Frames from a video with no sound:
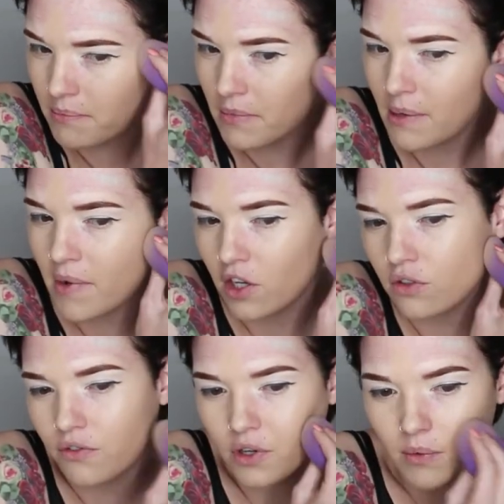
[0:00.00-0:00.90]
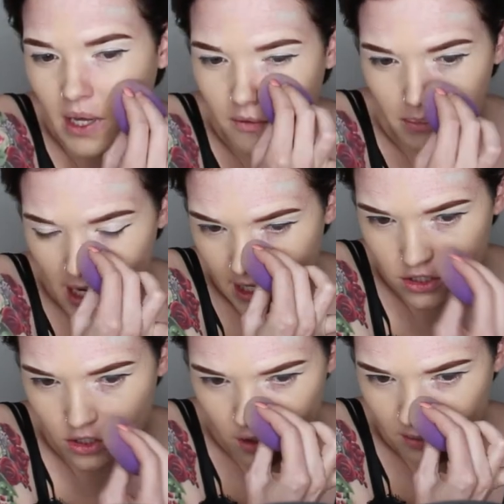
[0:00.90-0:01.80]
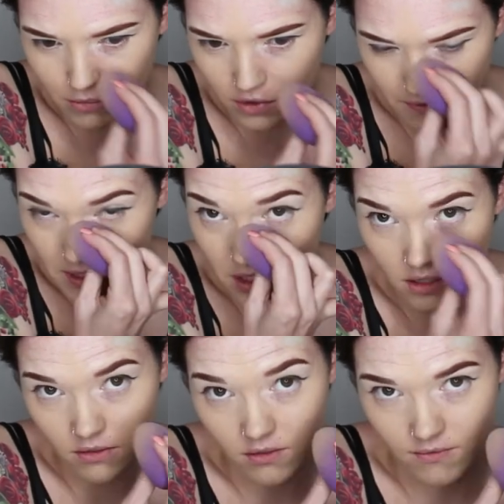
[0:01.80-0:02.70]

me and my girlfriend, we have plans to go to the movies.